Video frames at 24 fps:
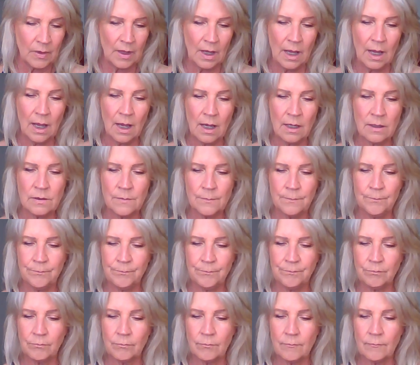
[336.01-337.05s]
And
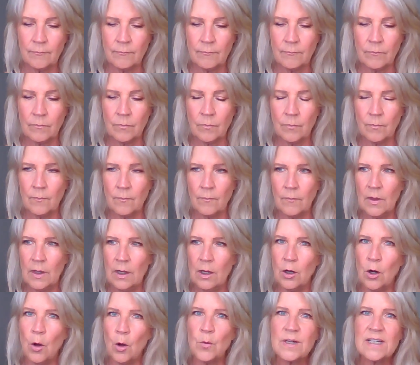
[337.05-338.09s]

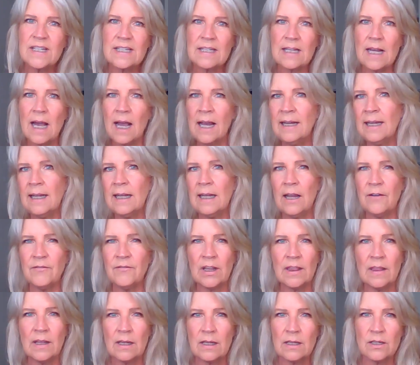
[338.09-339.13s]
you know, assigning
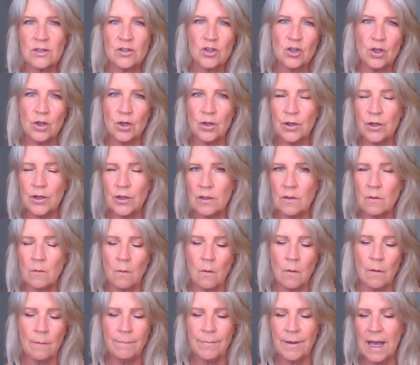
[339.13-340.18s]
everything as good
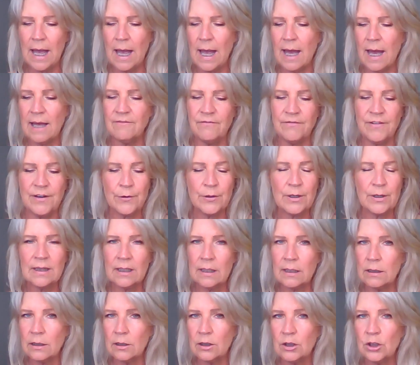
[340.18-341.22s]
or bad. Very
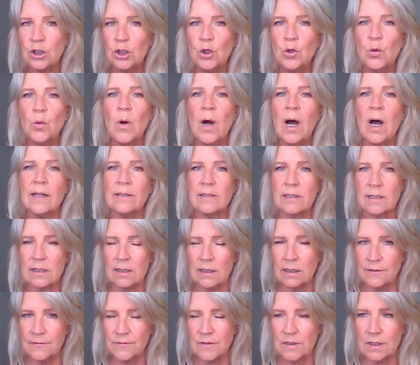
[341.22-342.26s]
little
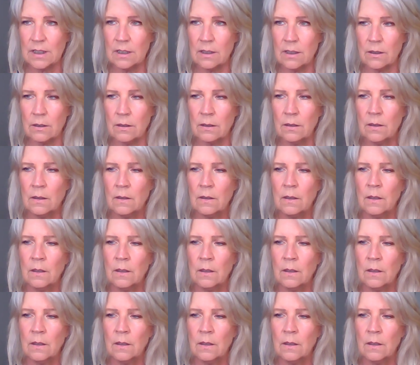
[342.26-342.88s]
nuance lives here.